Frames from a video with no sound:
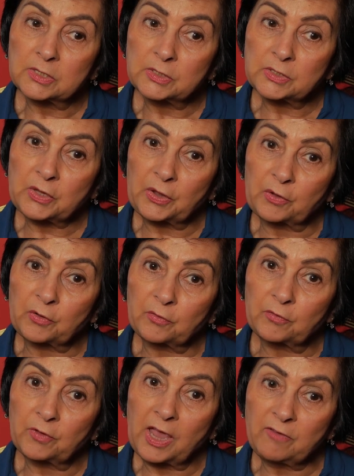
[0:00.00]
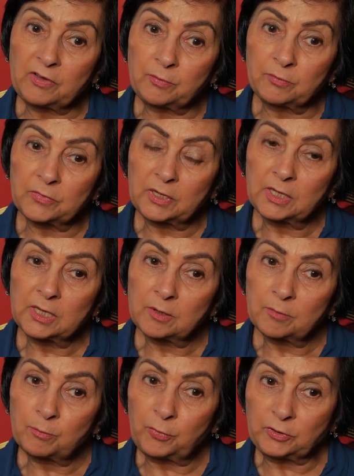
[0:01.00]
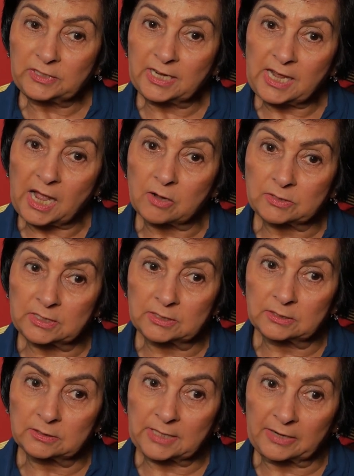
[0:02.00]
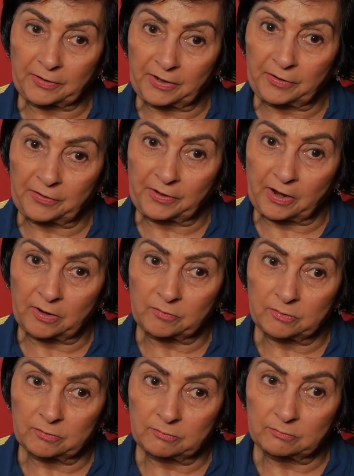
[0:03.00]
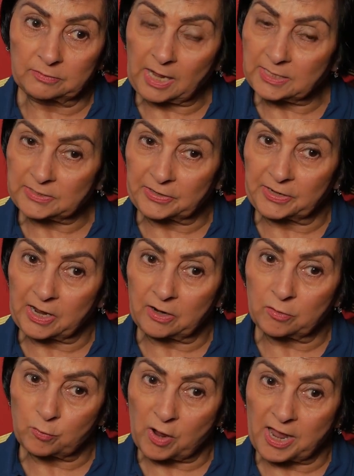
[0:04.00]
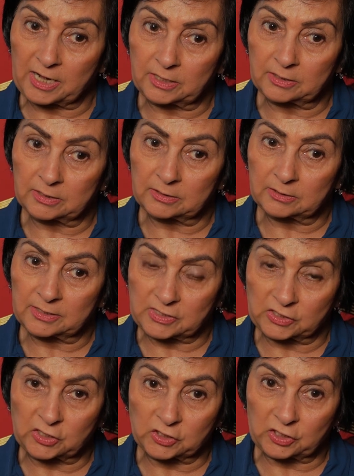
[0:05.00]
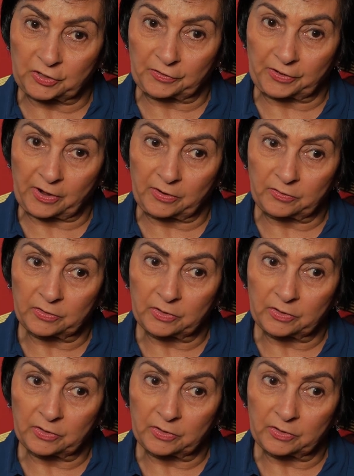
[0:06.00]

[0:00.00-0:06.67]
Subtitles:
So having bought that house in that area, nice area, quiet residential area,